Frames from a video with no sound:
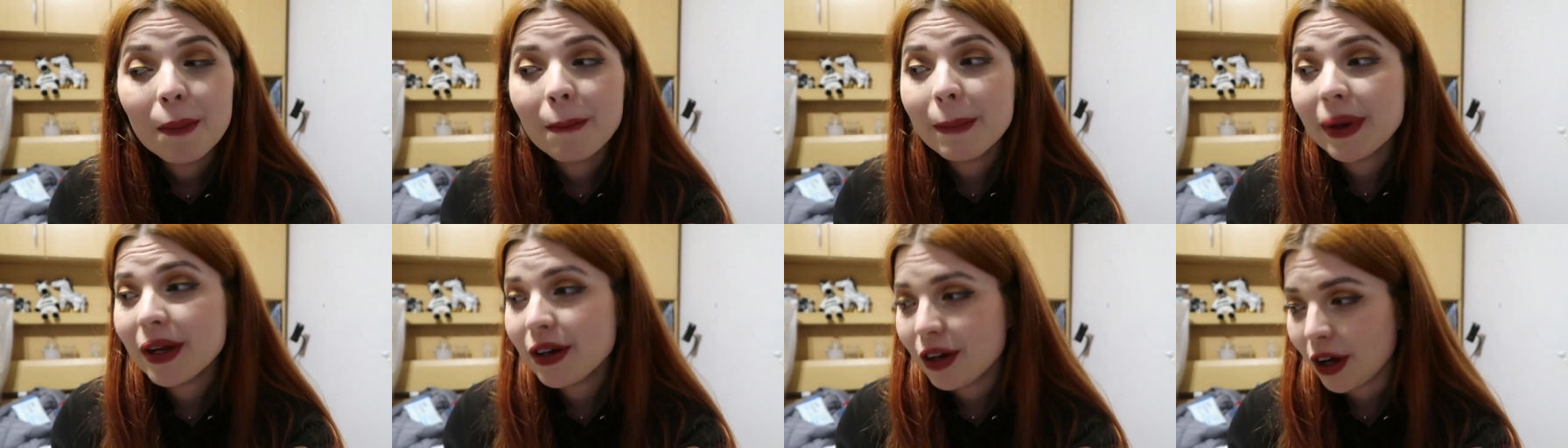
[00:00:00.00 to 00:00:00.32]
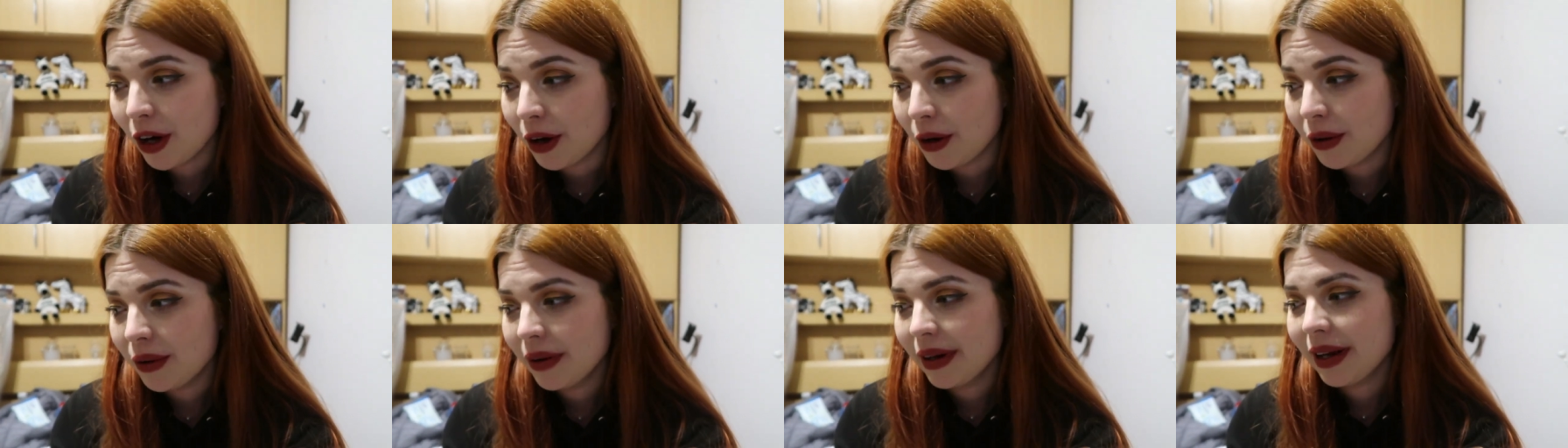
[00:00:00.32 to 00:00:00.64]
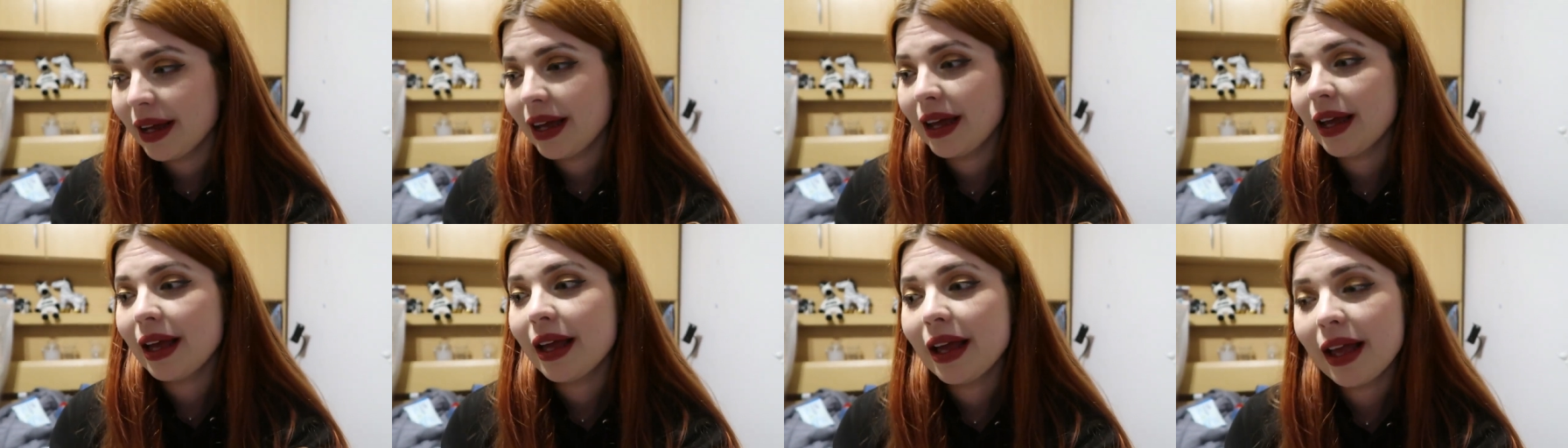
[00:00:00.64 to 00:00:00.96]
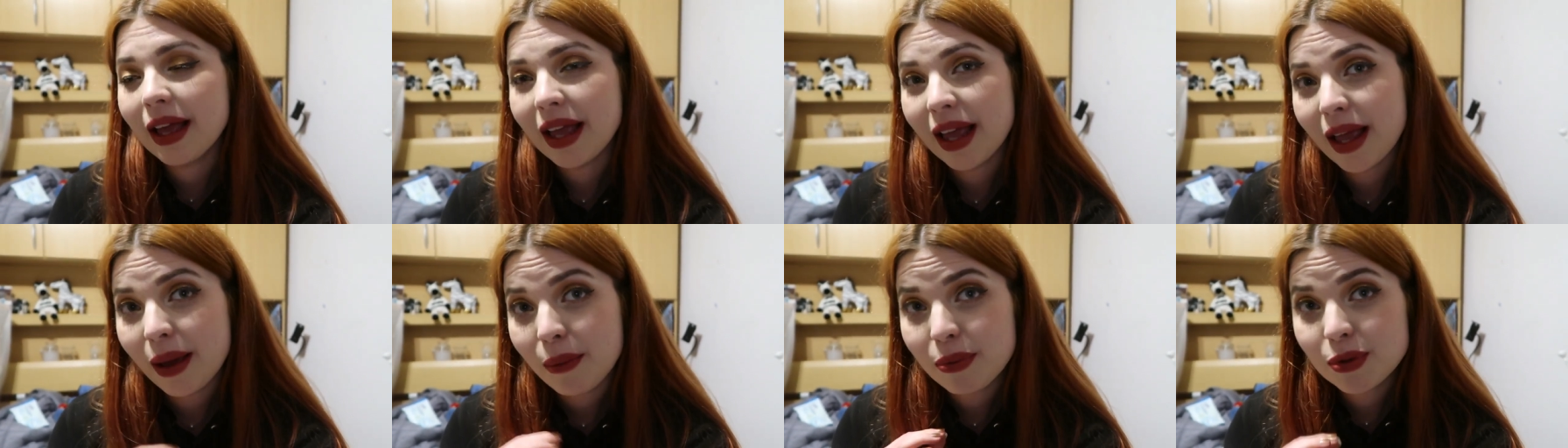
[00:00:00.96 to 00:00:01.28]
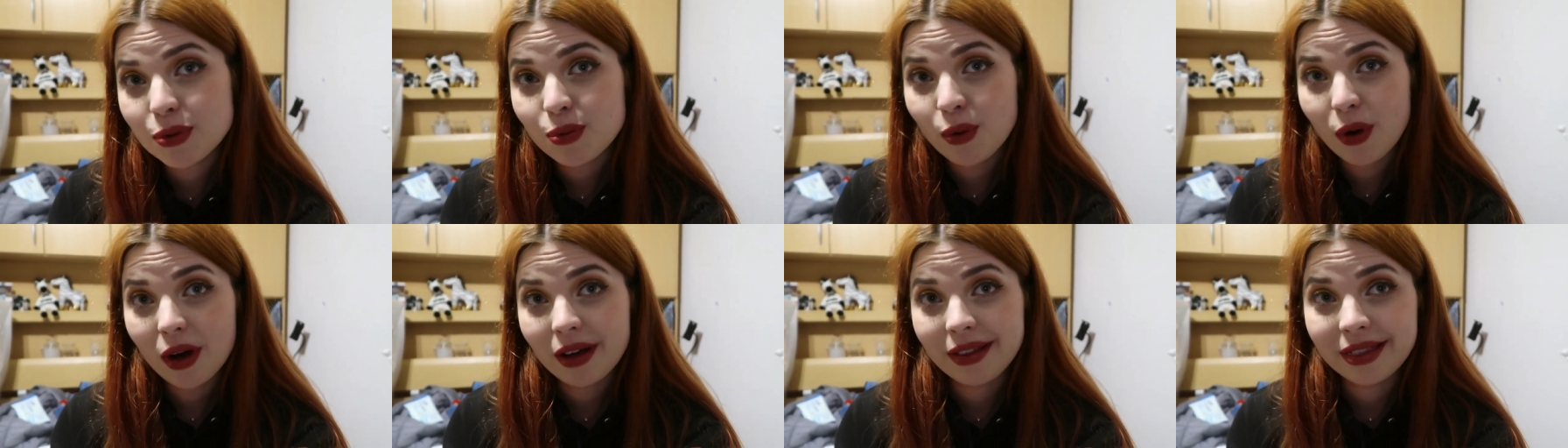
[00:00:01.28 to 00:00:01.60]
but no, it
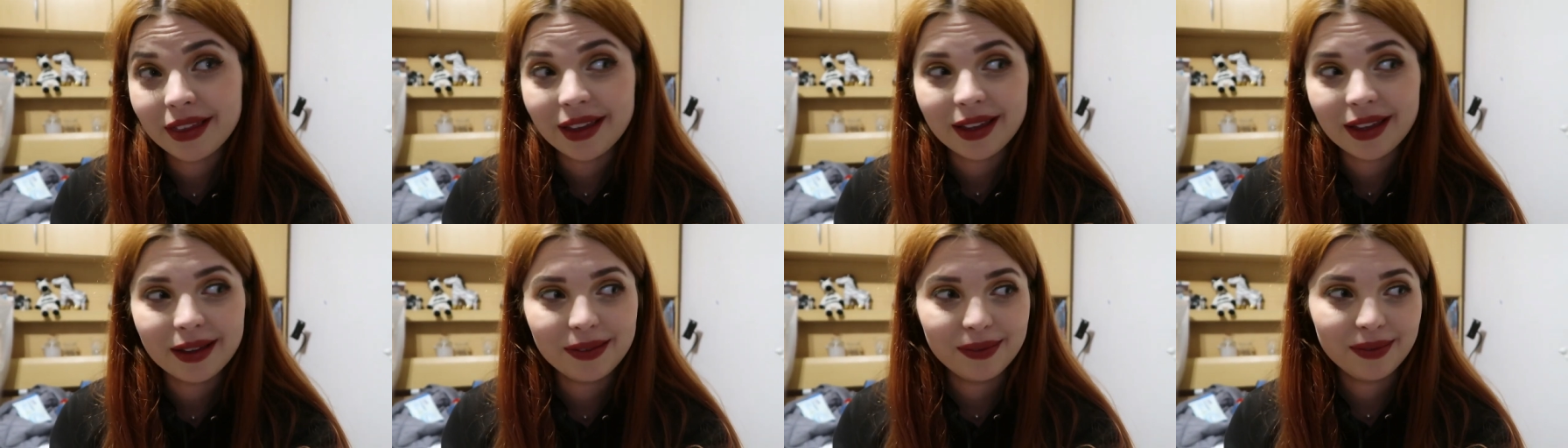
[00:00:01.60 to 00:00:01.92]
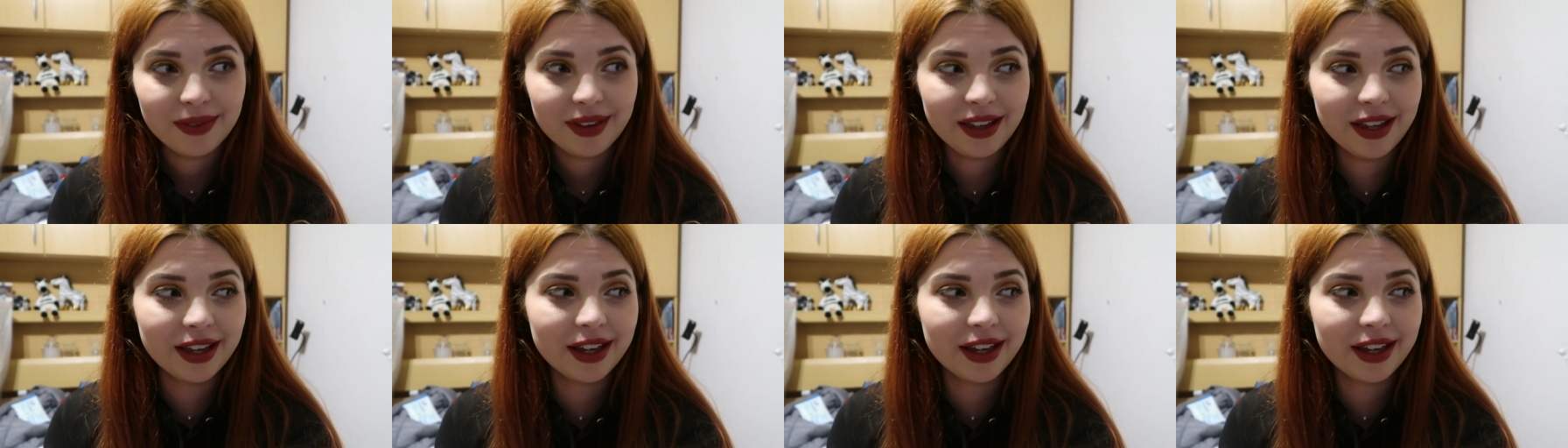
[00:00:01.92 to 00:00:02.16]
was worth it.